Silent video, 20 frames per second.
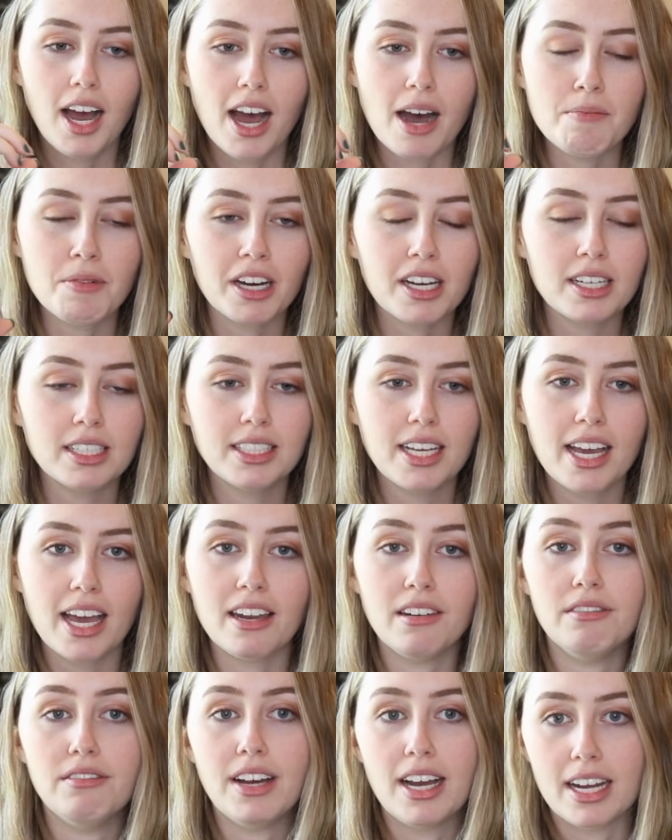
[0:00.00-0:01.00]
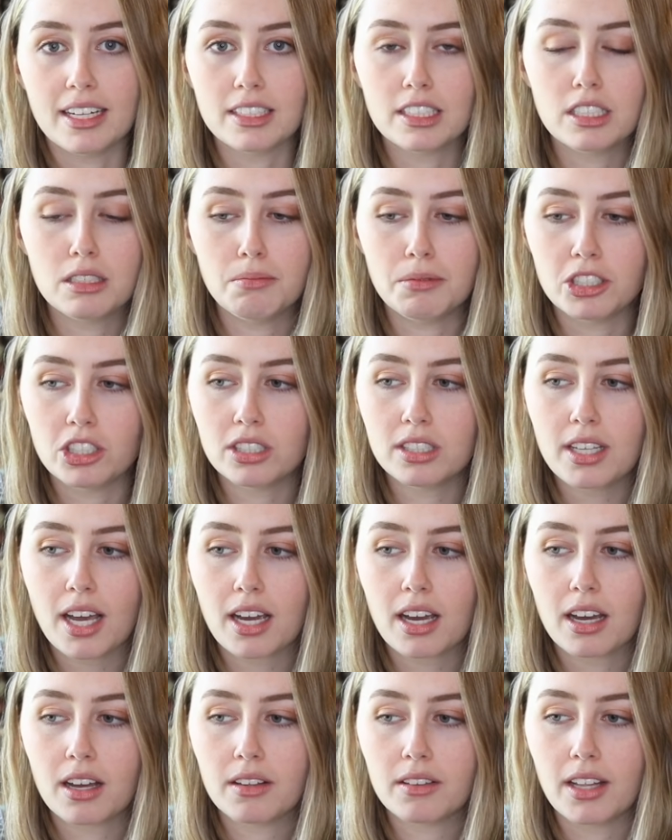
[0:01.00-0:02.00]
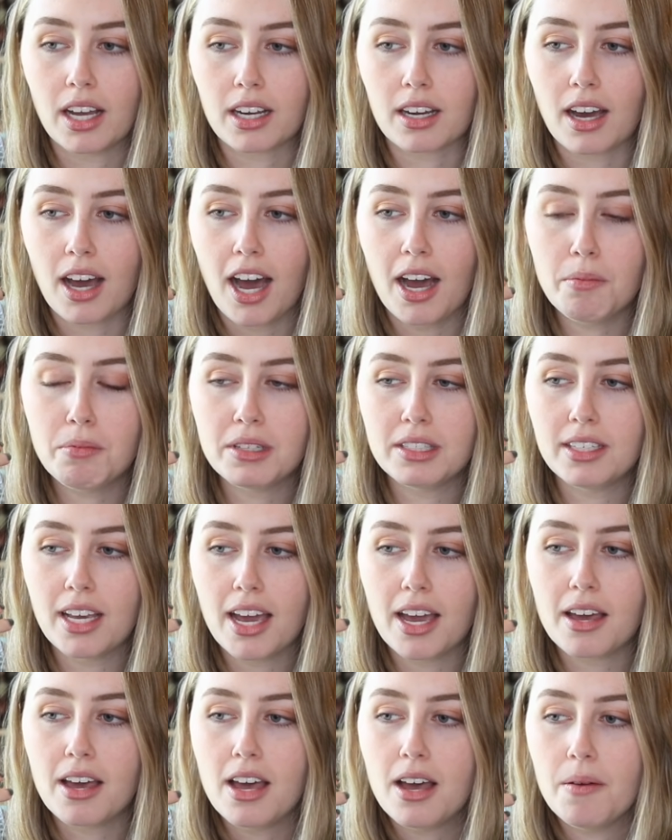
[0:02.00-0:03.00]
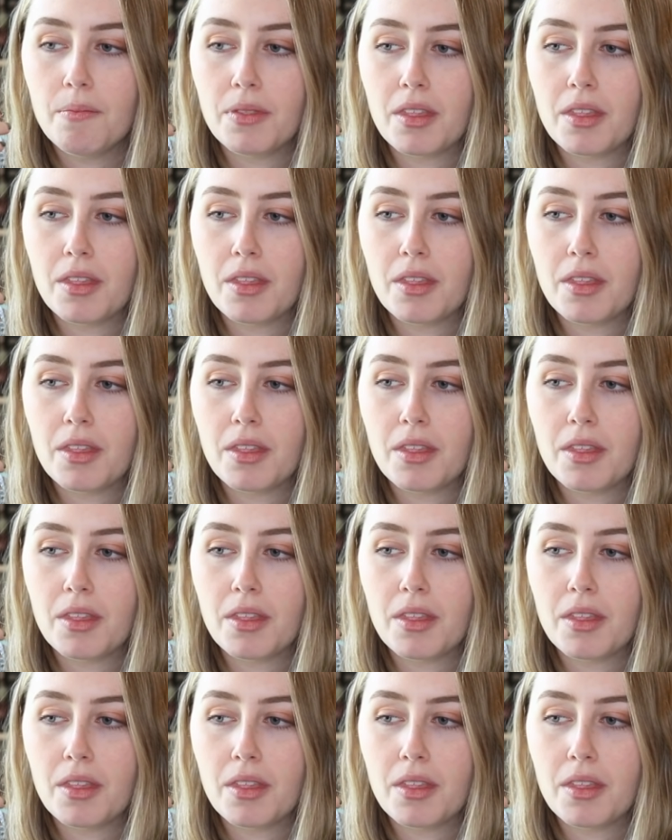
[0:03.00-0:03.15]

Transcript: I'm not gonna say advanced, but just like like I would say